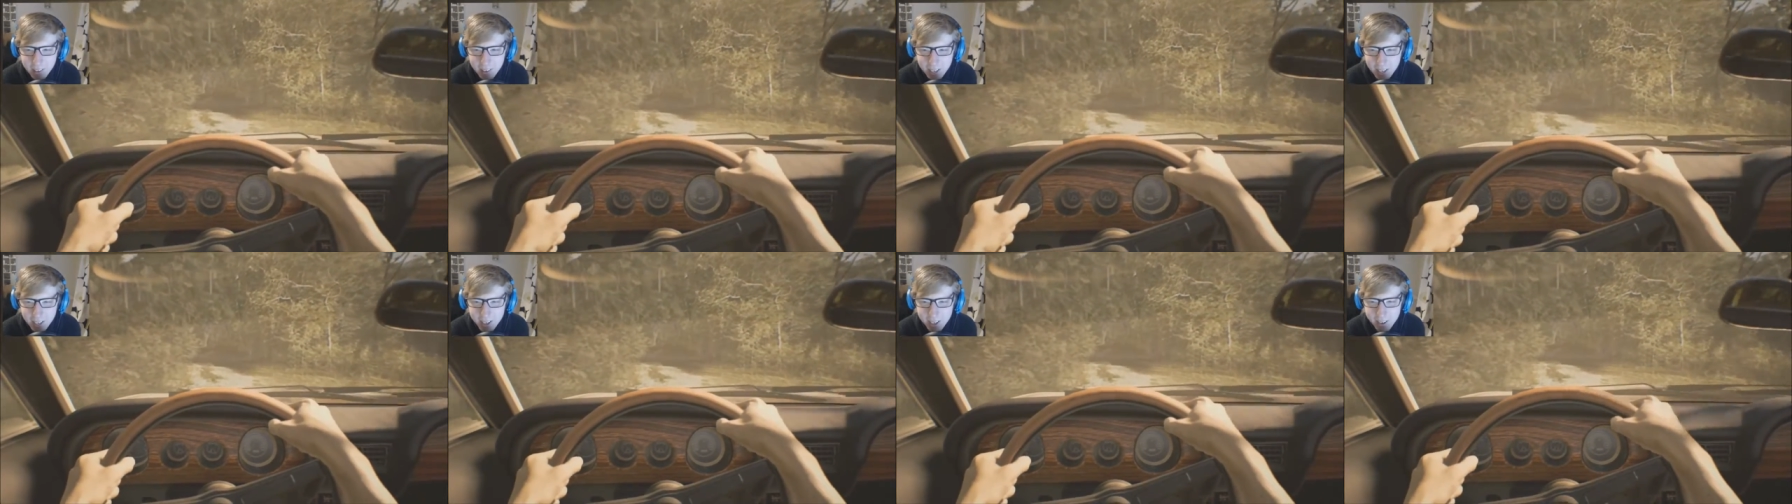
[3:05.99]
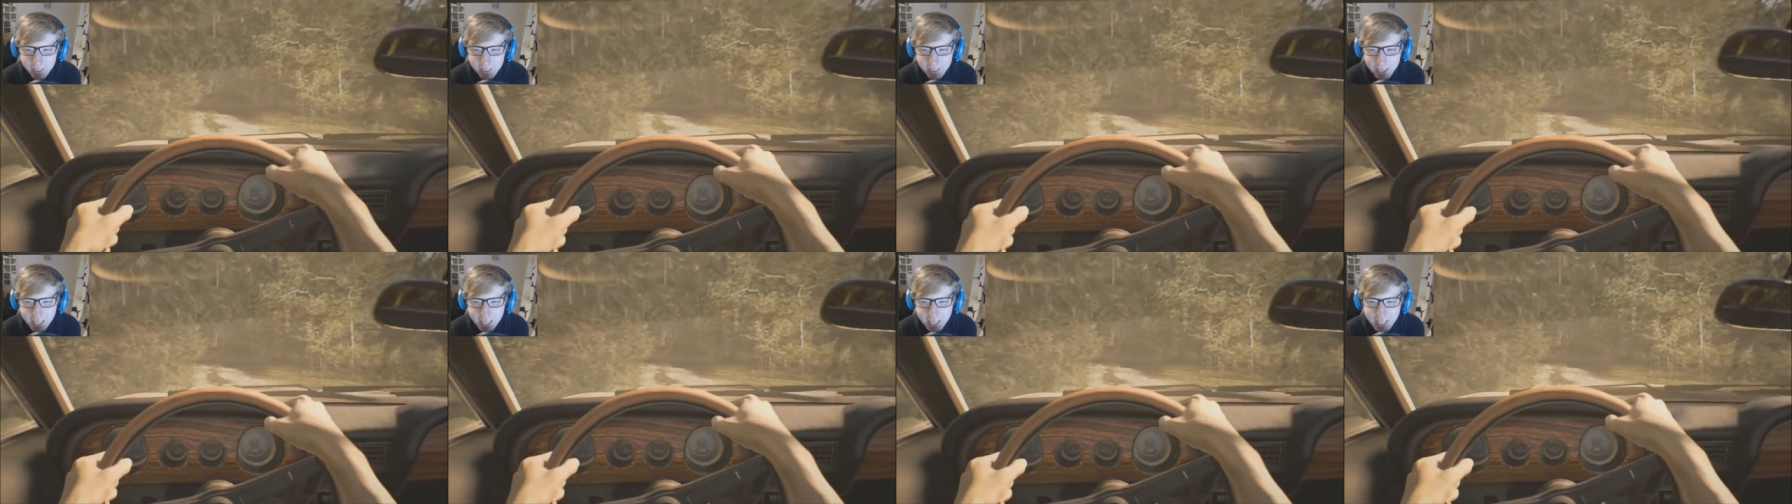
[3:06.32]
I
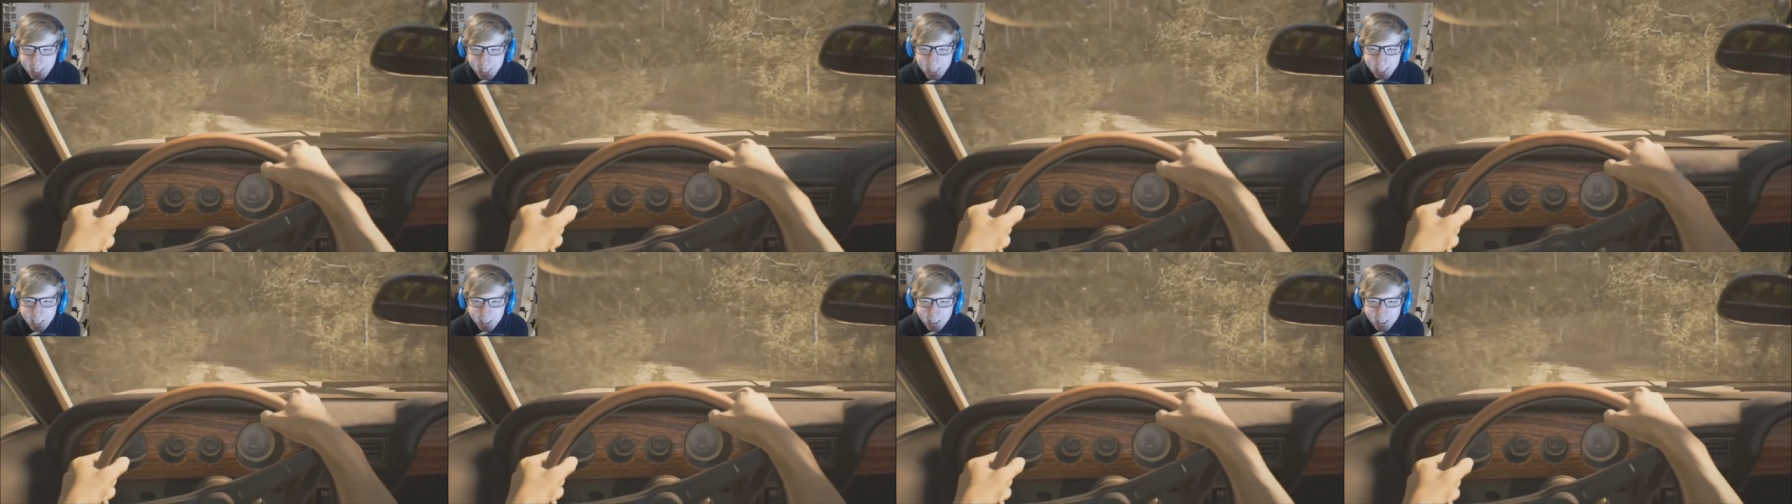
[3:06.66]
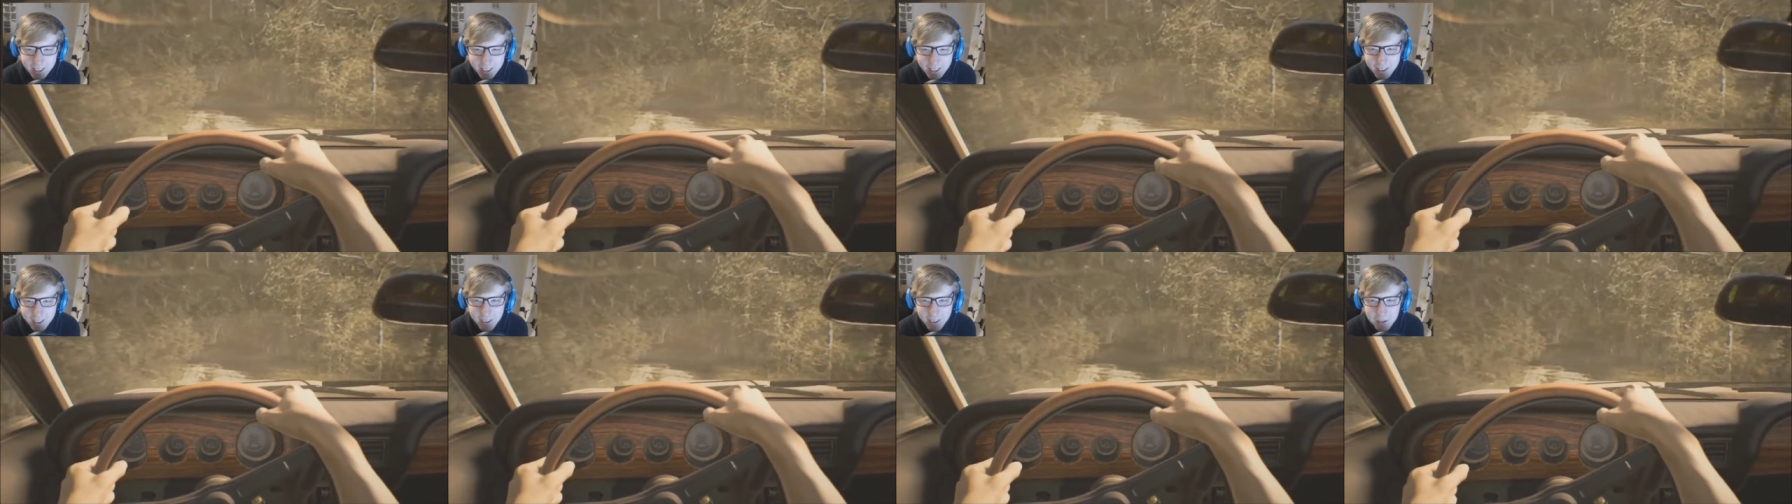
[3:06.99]
don't like that,
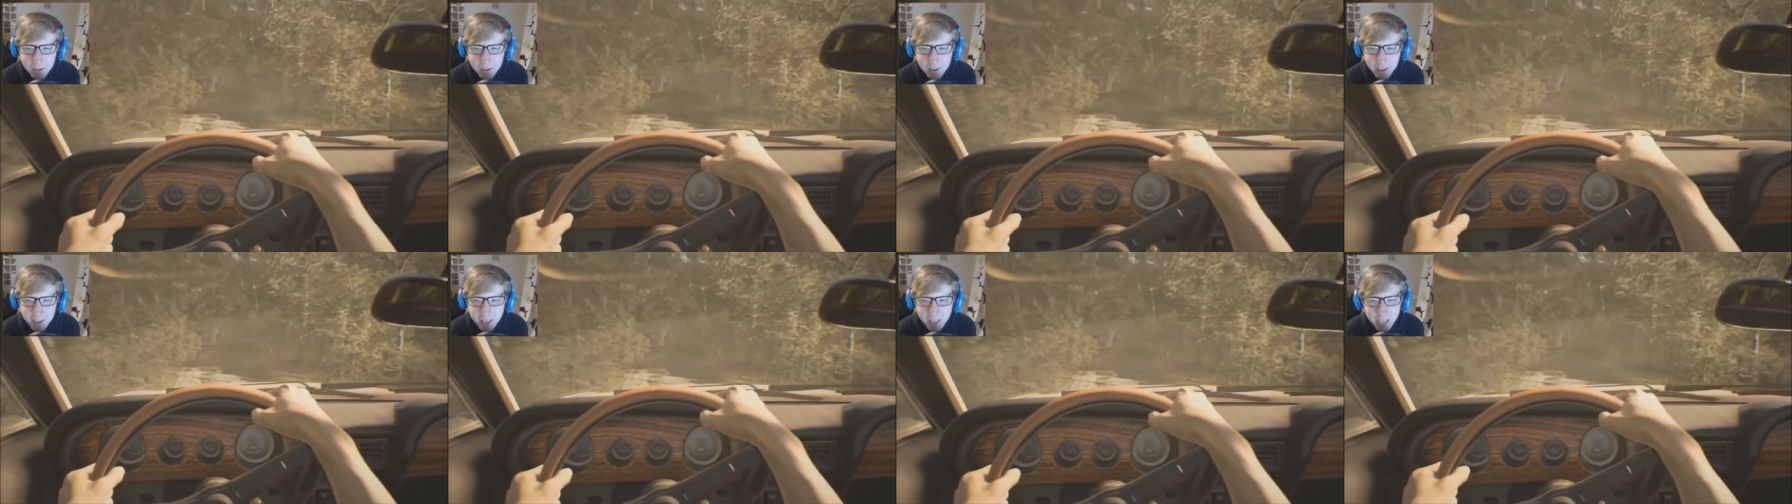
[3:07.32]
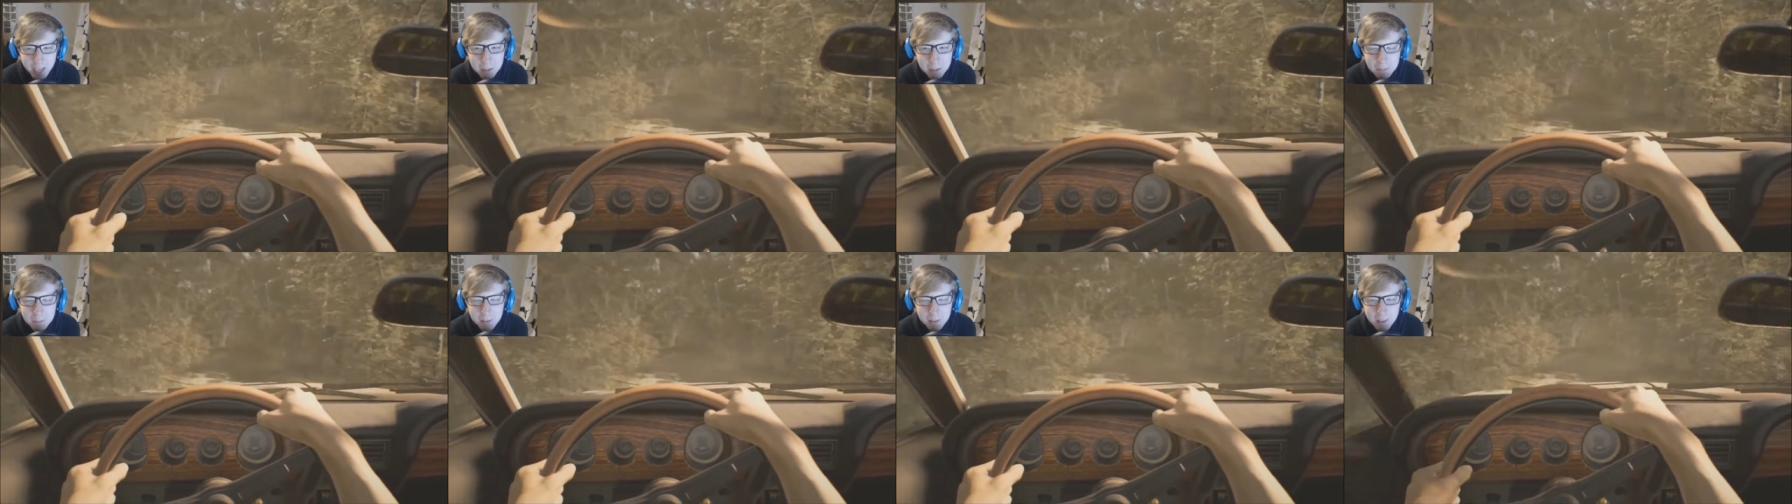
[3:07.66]
not in a horror
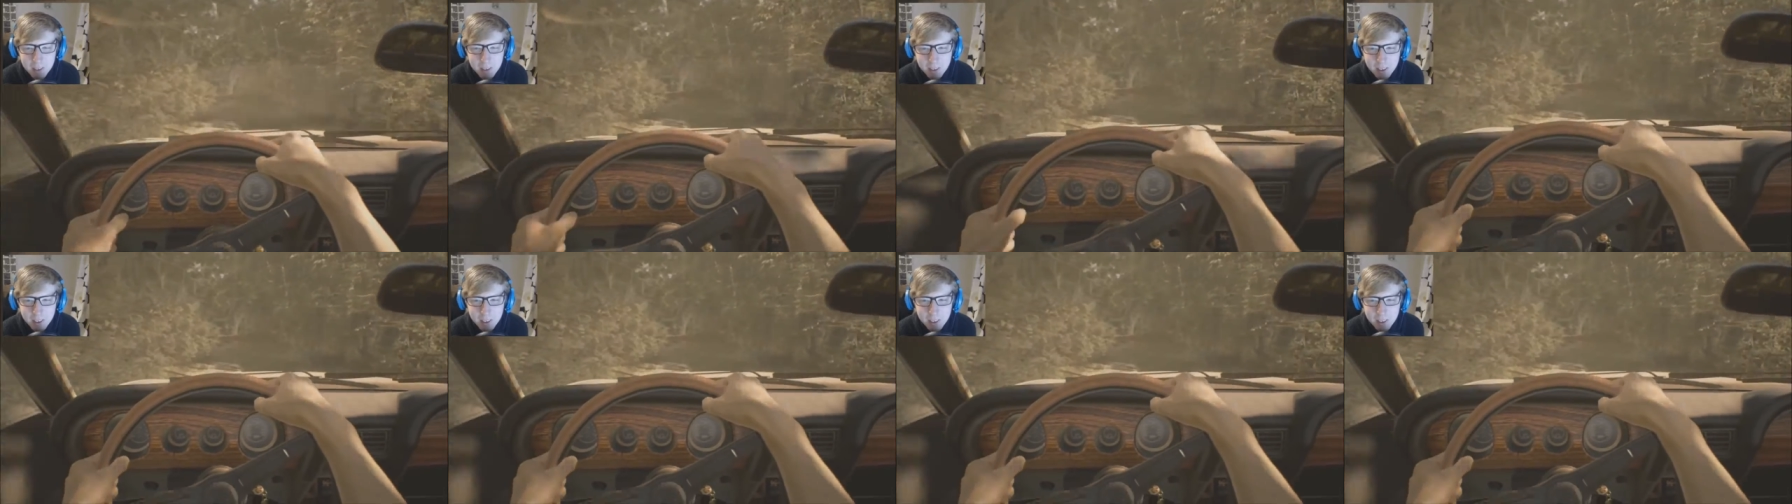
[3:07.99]
game.